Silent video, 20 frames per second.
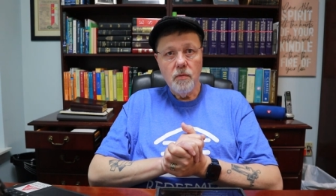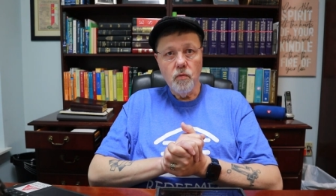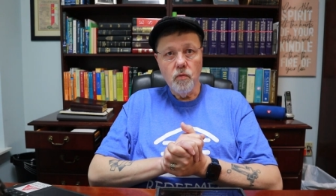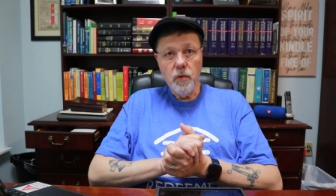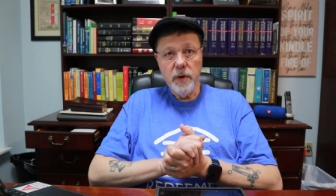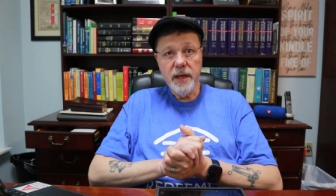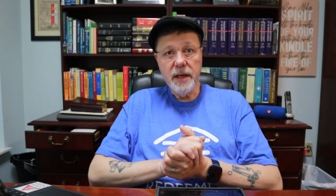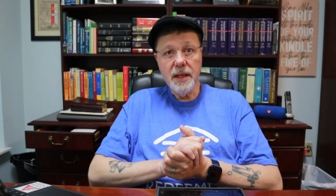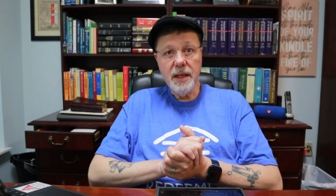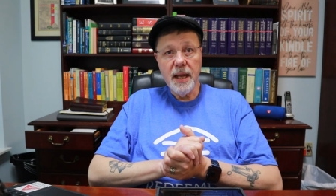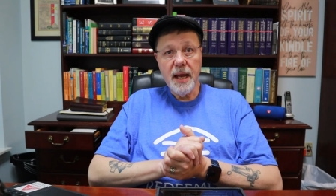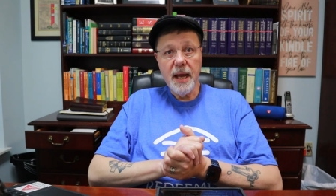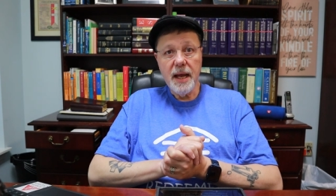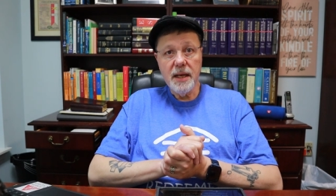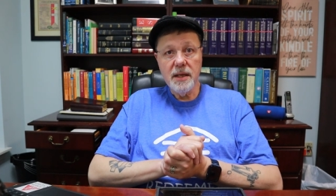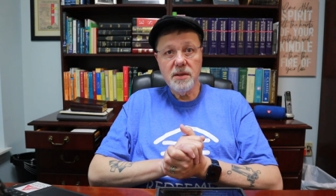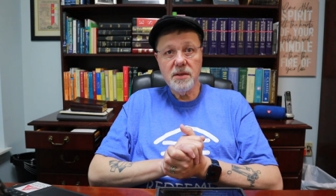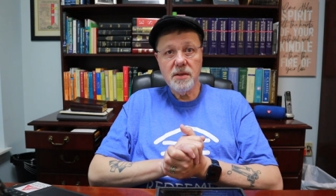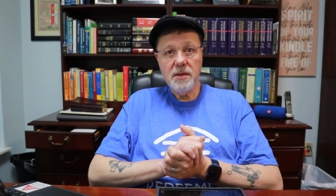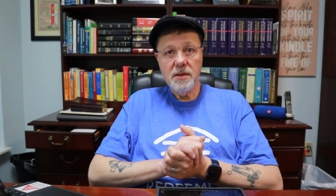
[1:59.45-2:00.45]

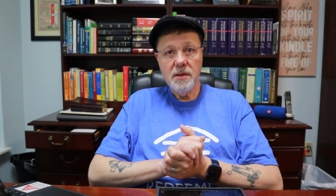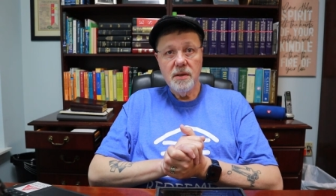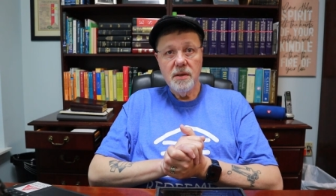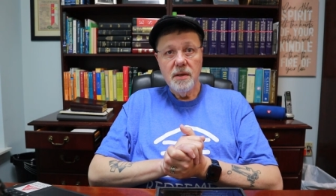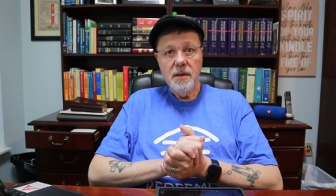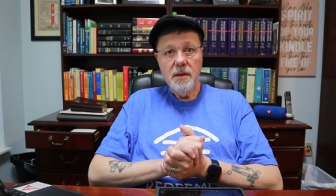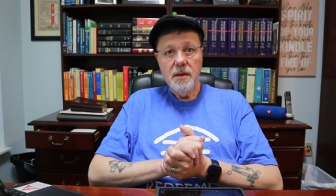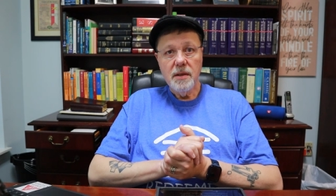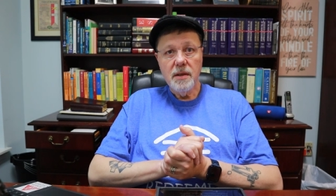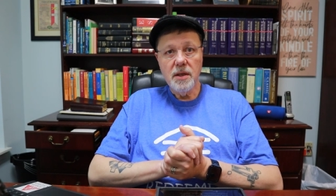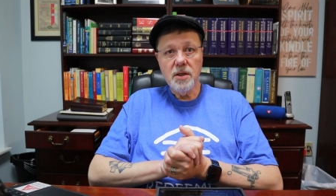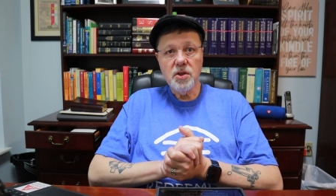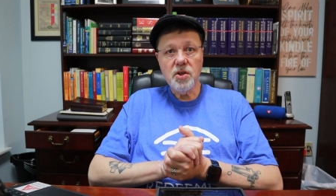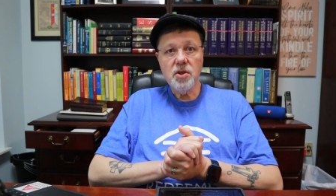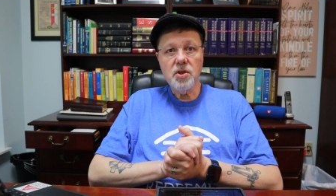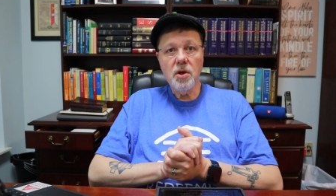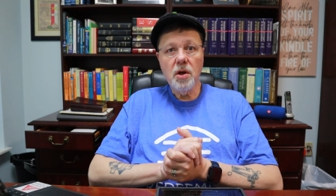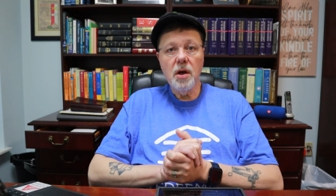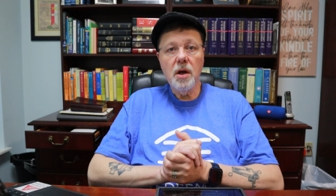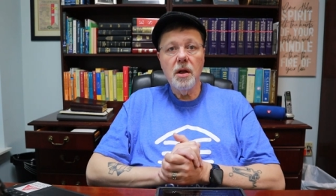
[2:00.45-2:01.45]
realize that
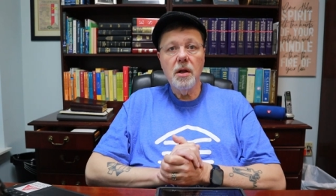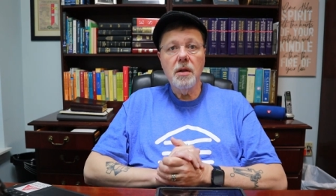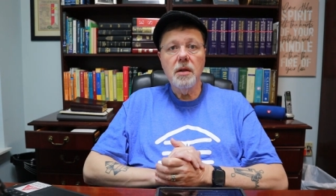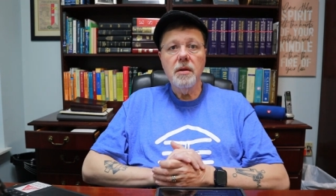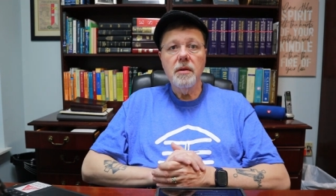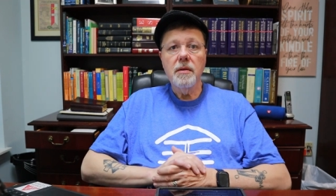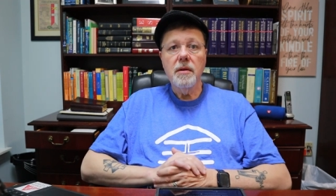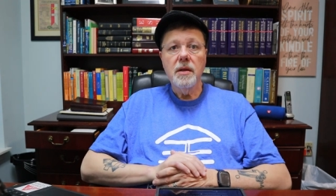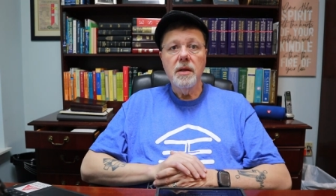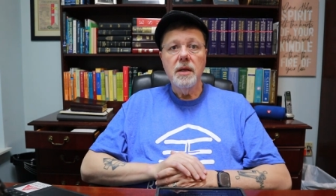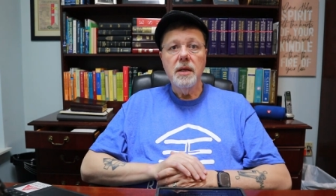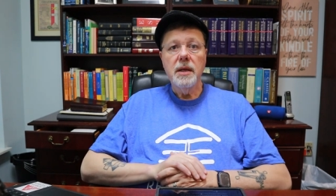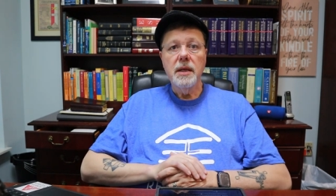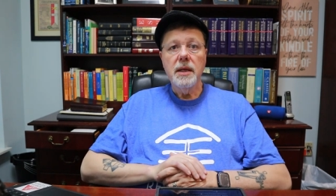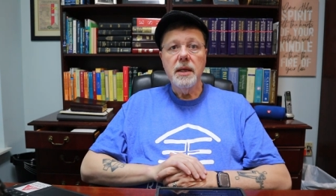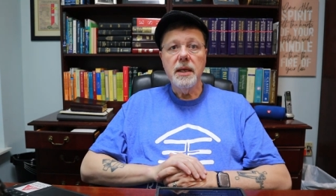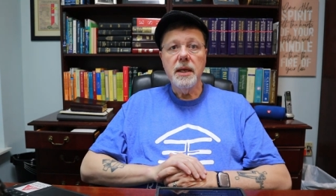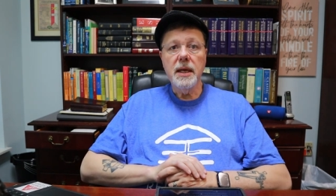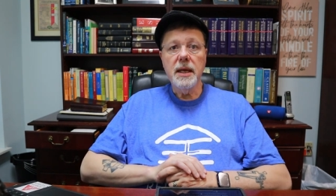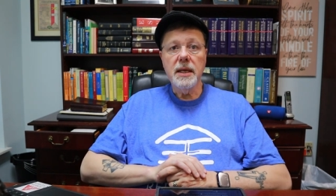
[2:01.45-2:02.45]
Saul
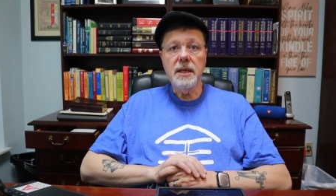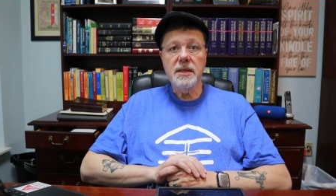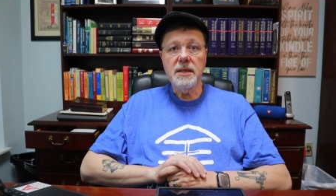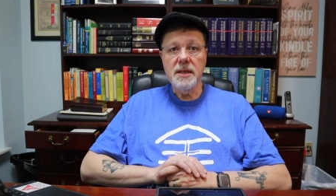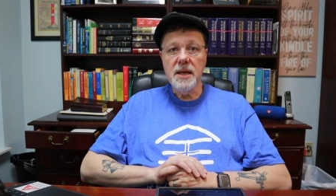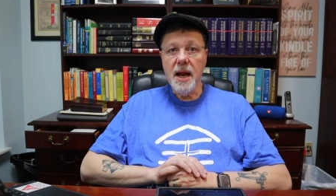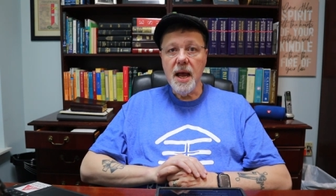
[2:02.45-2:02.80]
is